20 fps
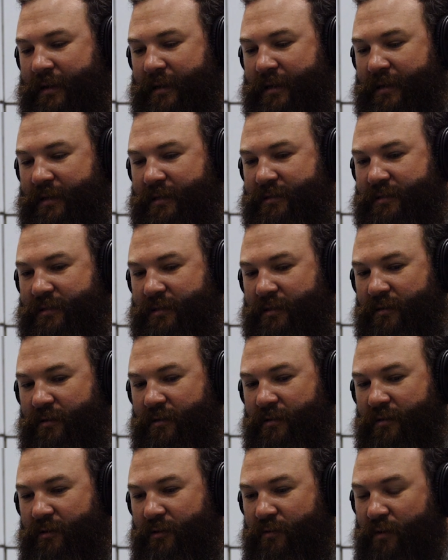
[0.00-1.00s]
is
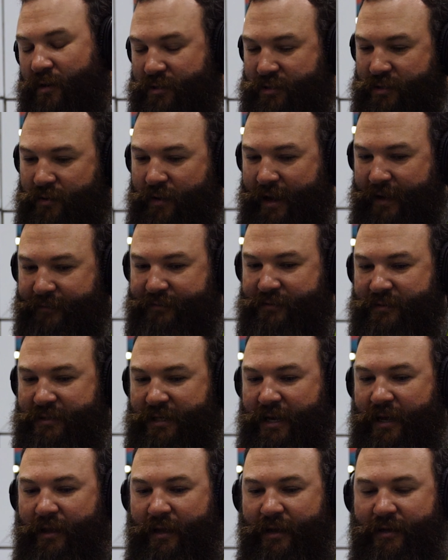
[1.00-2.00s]
you also have some
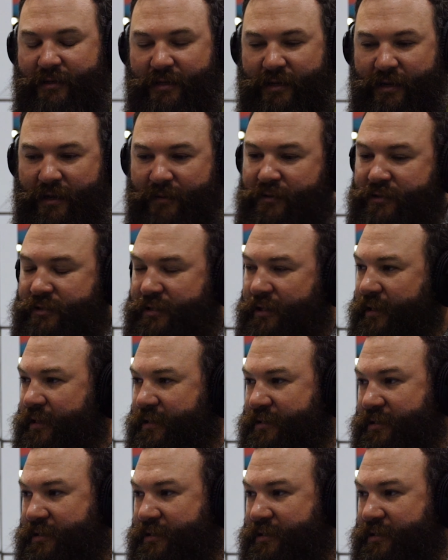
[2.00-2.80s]
satellite imaging.